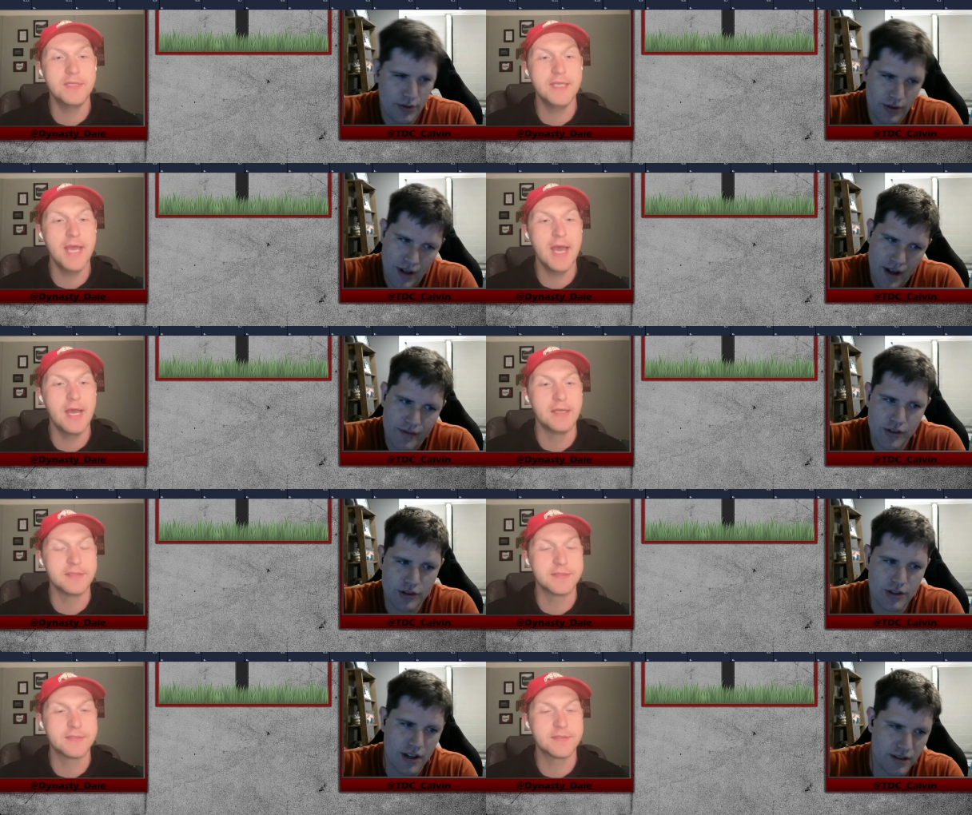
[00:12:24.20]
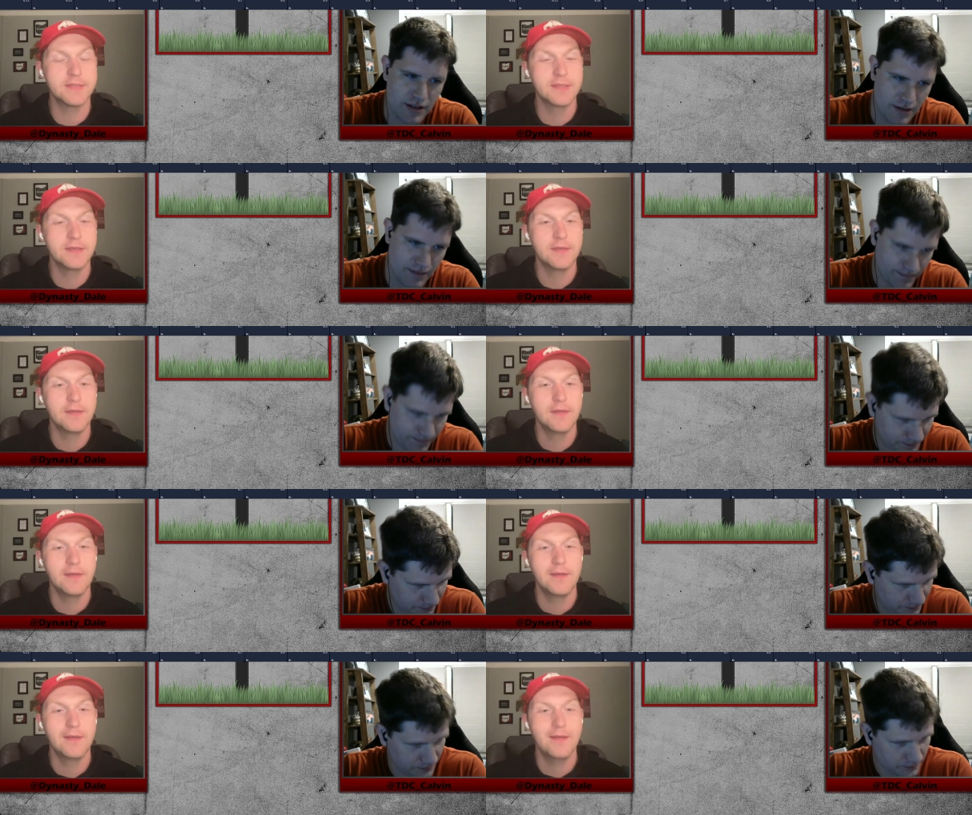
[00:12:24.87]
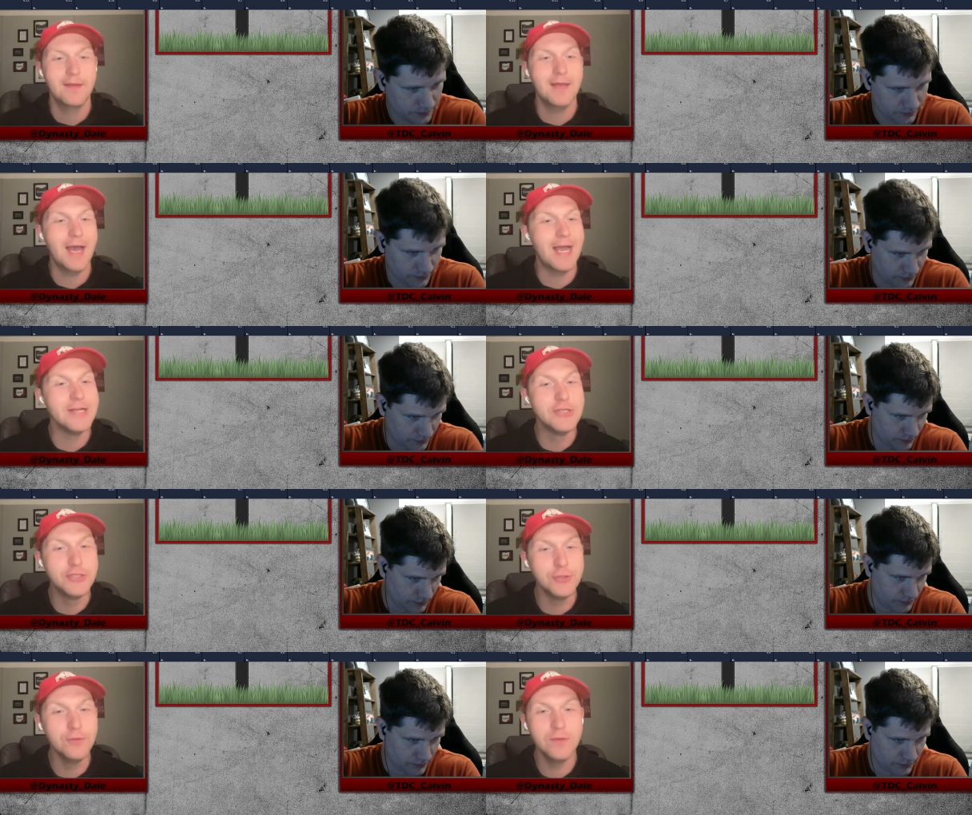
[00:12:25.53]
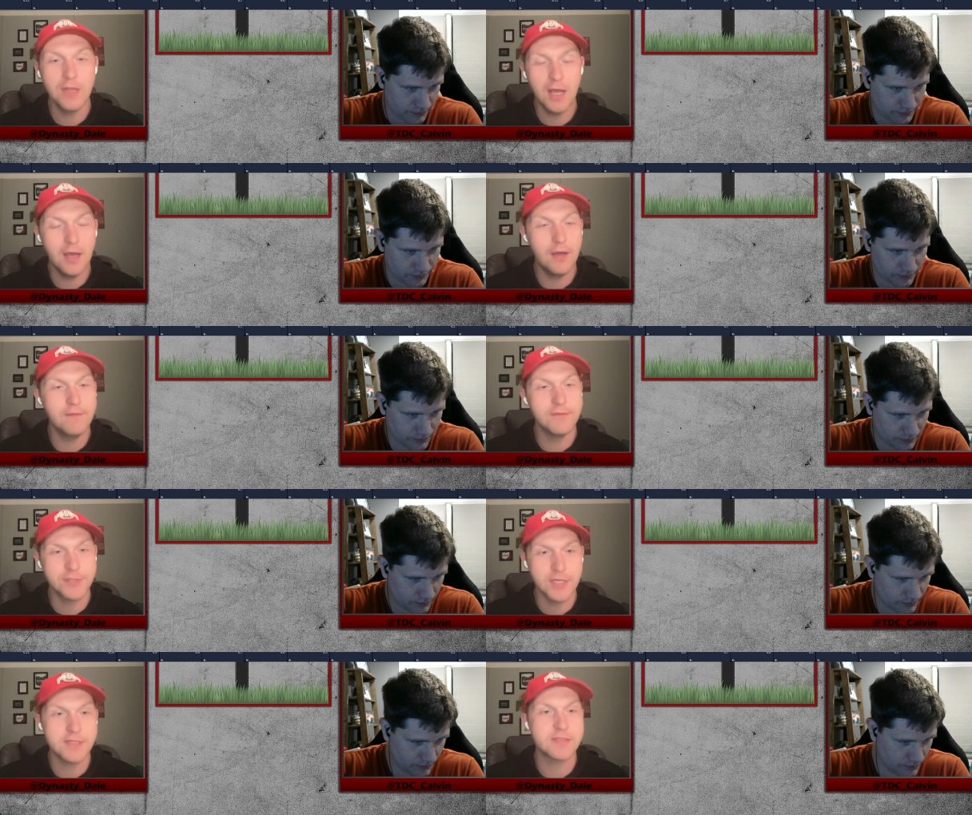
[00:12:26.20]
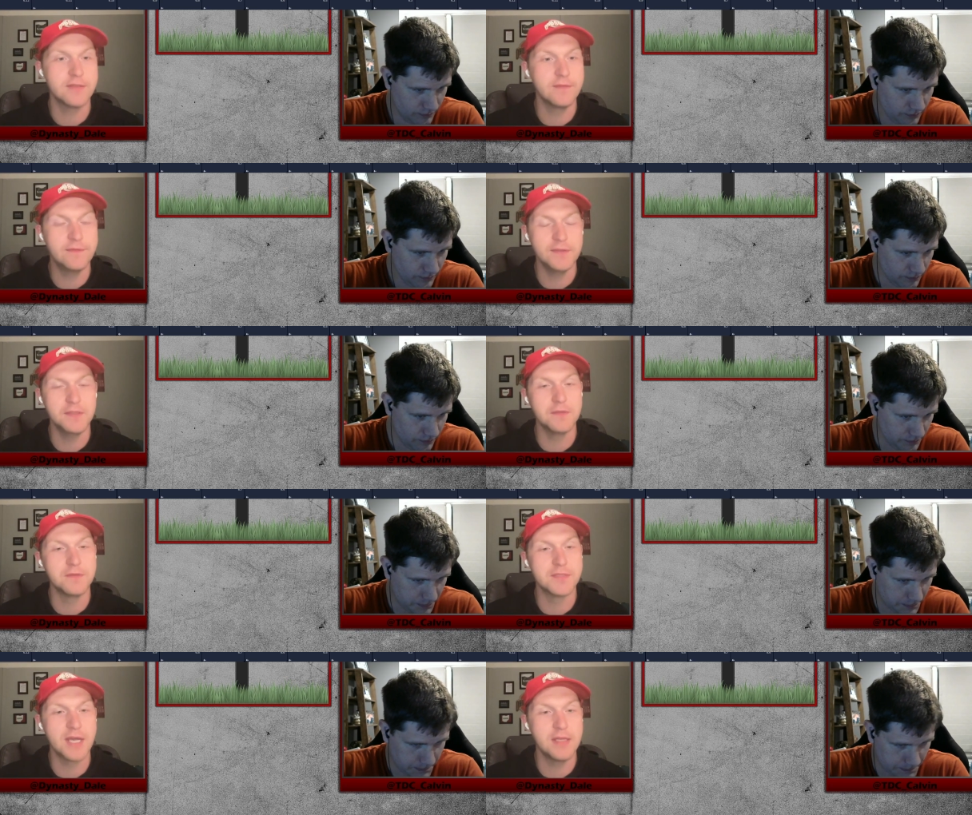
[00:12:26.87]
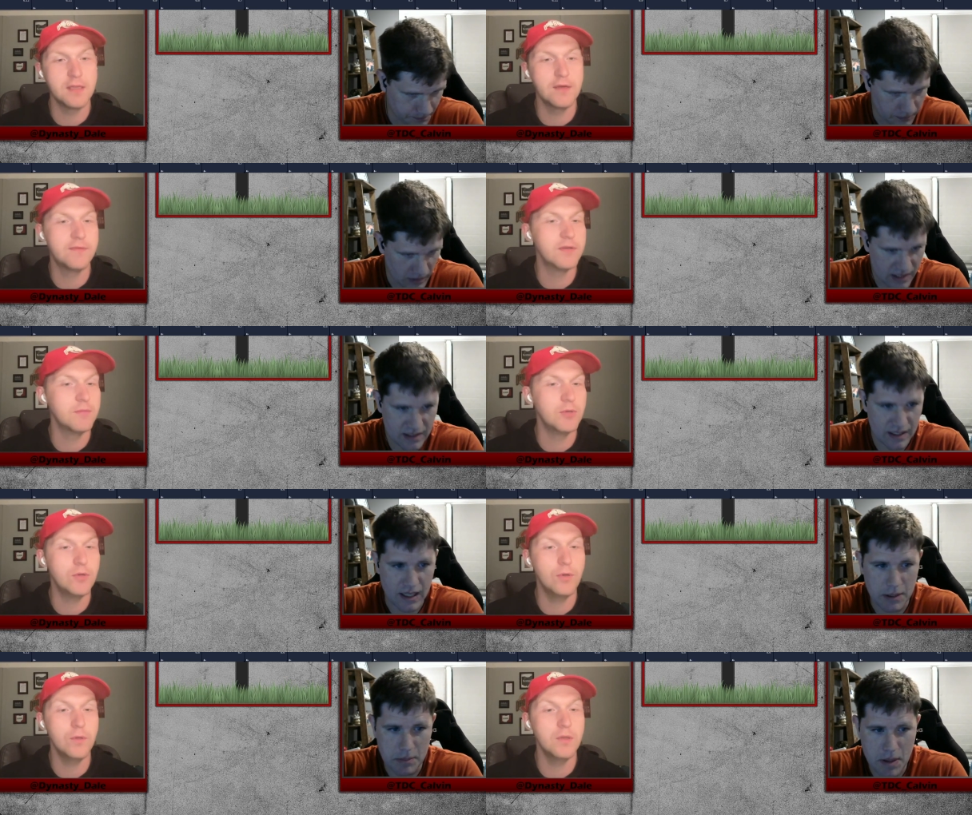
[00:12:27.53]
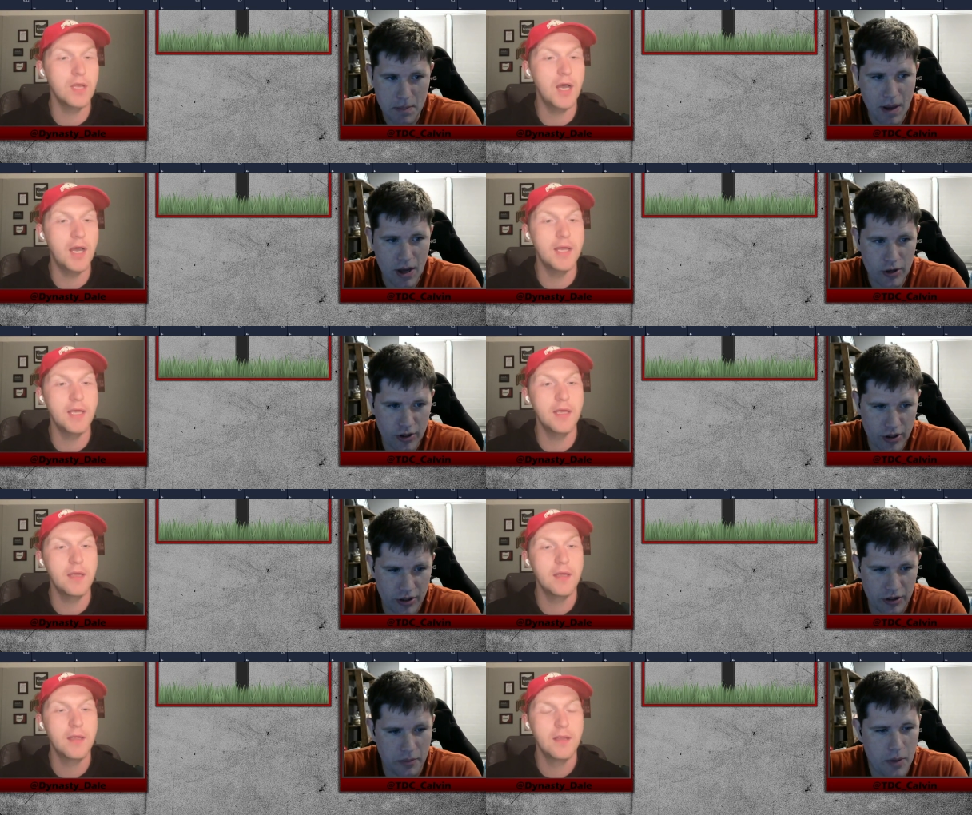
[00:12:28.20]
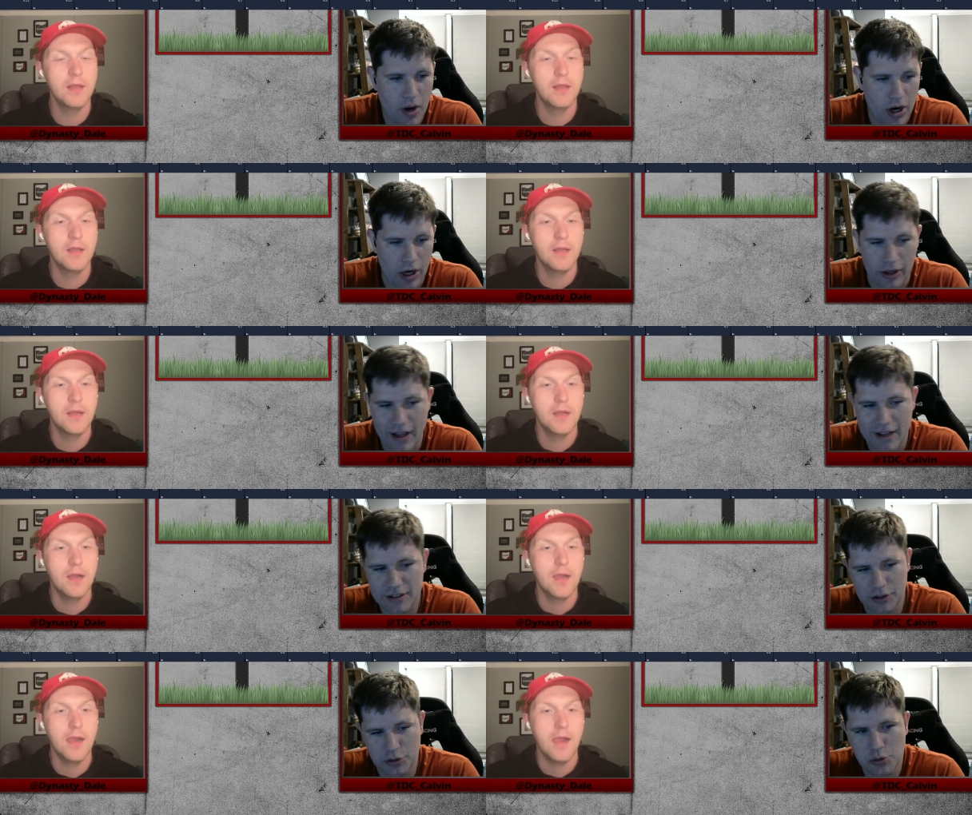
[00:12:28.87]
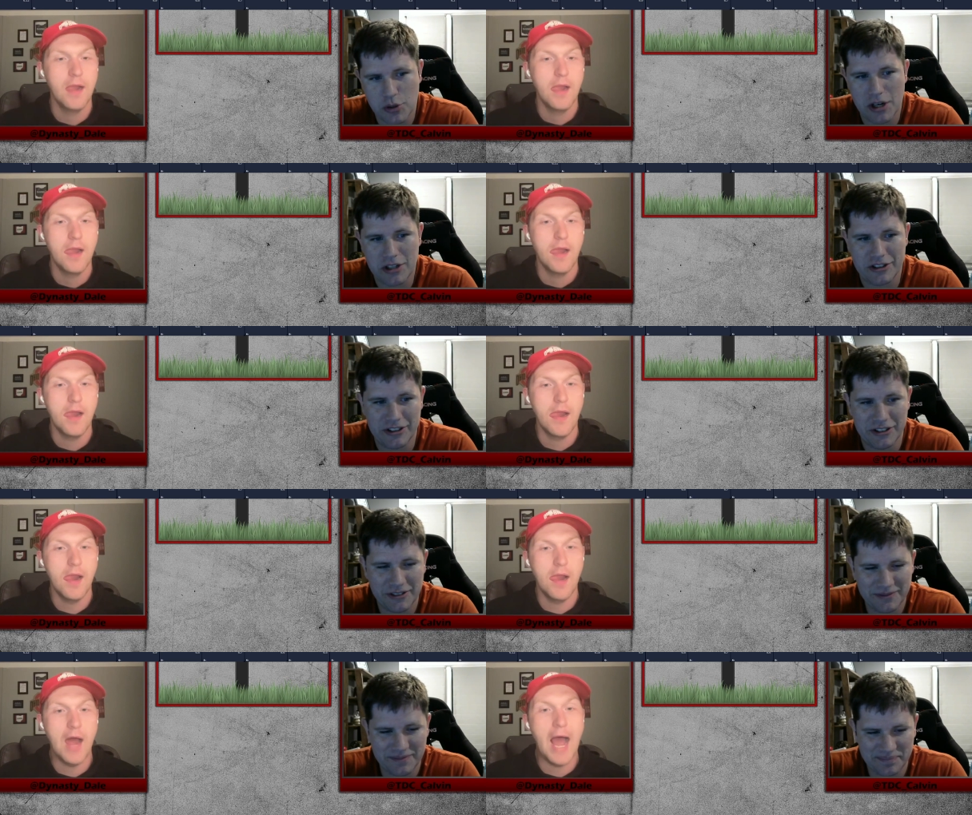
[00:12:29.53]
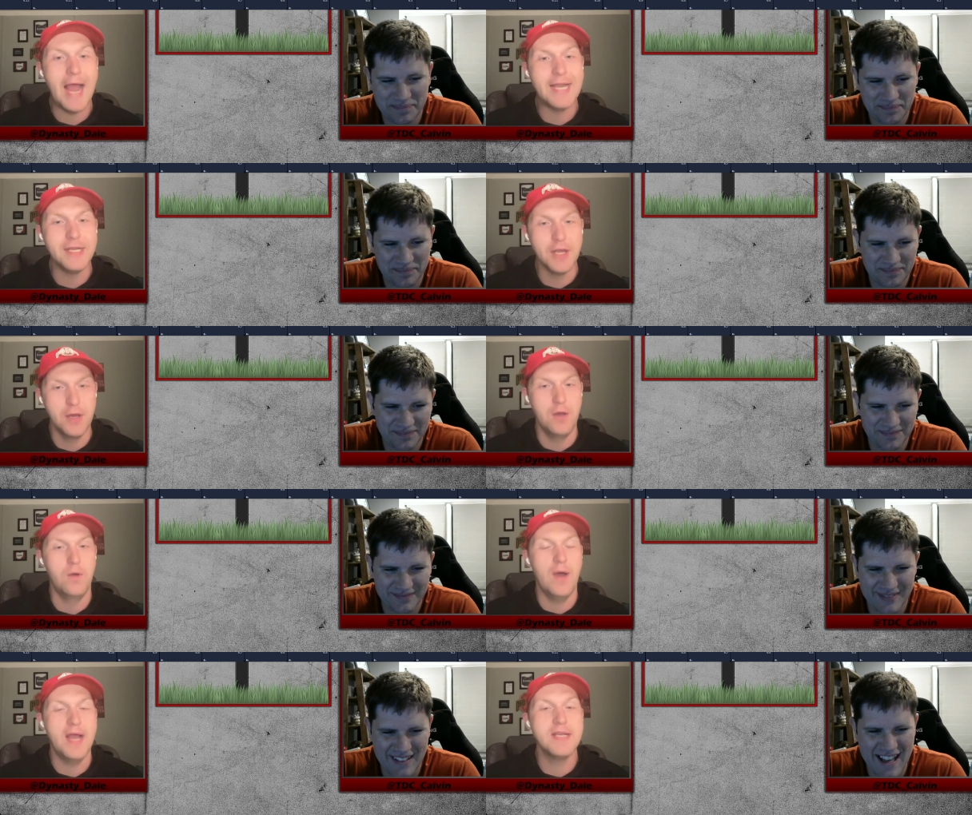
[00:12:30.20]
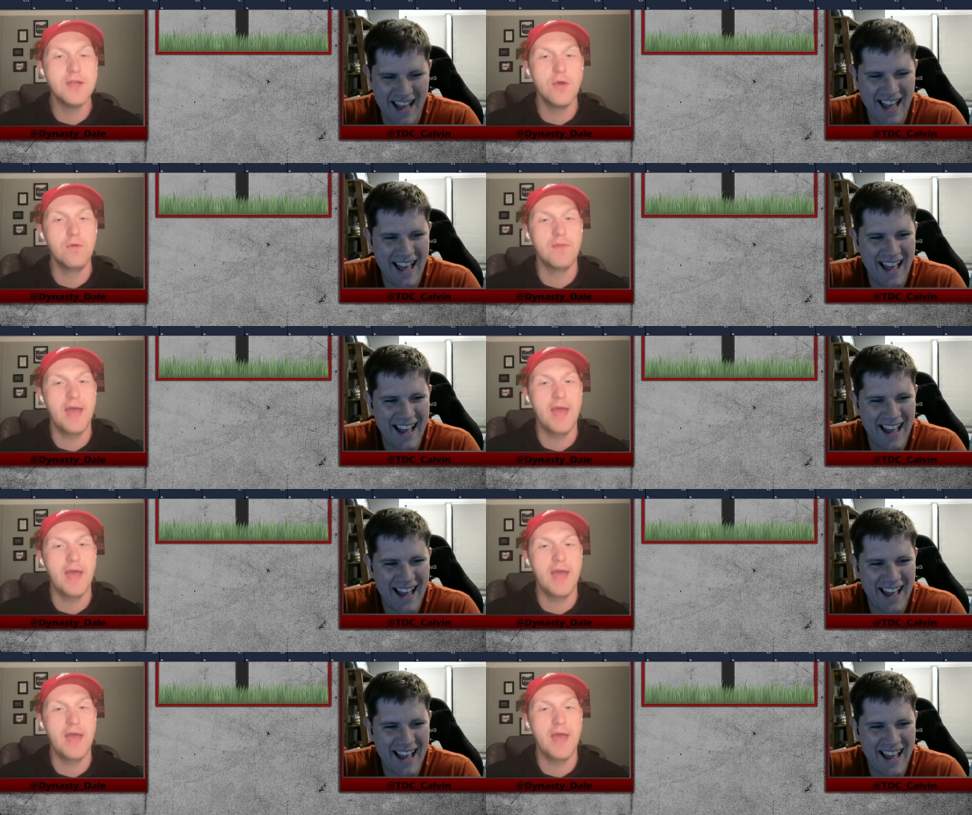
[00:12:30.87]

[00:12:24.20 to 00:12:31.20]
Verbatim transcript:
Speaker 1: love yes. your Justin. I do love Justin Fields. I love. Is he going to be better
Speaker 2: lot. than Lamar? That's the question.
Speaker 1: I know, I know,